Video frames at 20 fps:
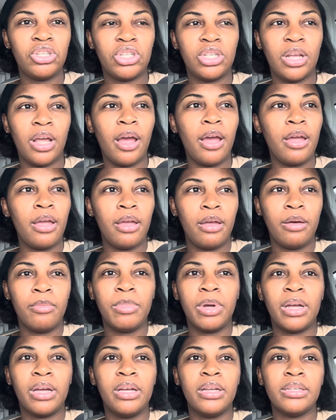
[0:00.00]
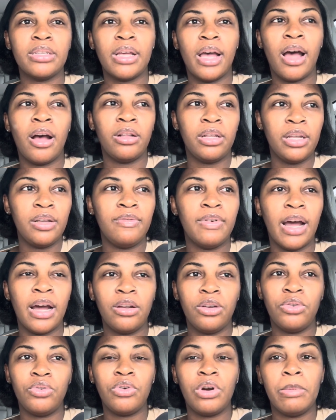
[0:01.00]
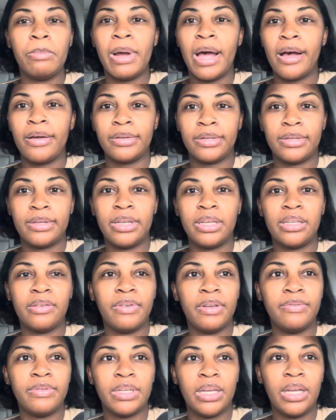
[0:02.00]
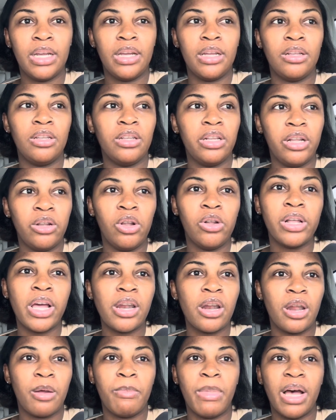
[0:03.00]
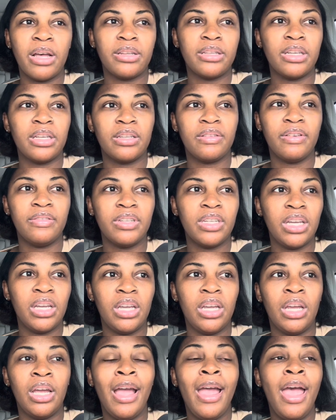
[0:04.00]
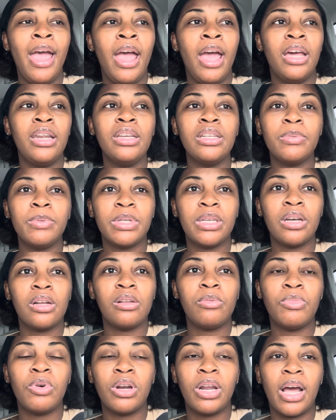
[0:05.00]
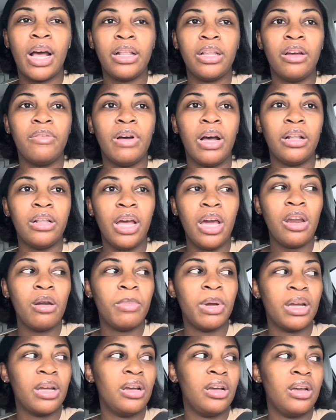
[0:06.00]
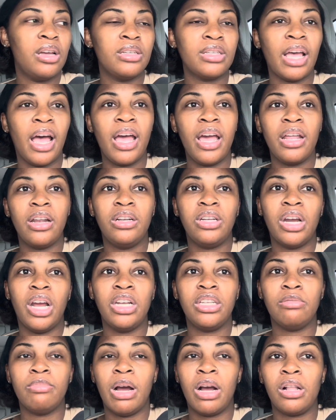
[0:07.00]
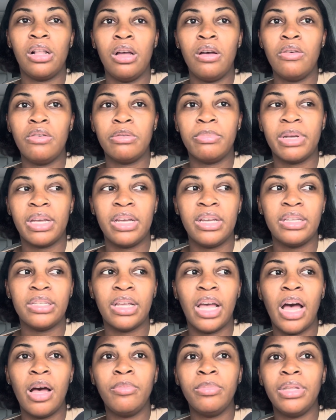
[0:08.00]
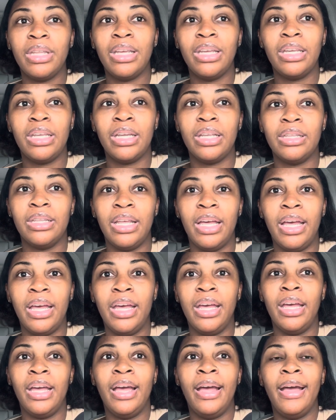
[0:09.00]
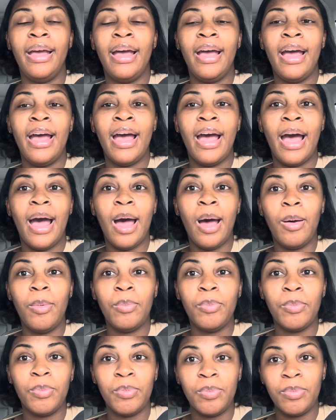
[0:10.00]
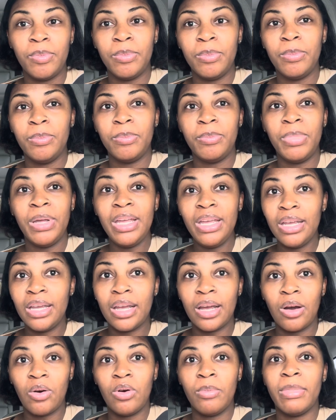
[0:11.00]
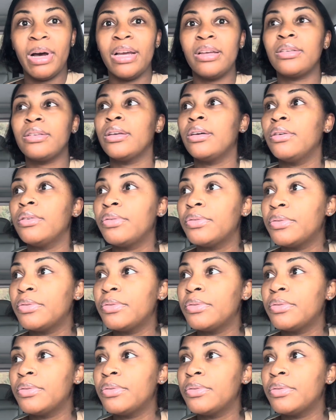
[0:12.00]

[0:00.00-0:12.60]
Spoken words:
a.m. because I leave out the door about 6:15, no later than about 6:15. And this particular morning I left out later because I had to change my clothes because I'm thinking that I'm peeing on myself,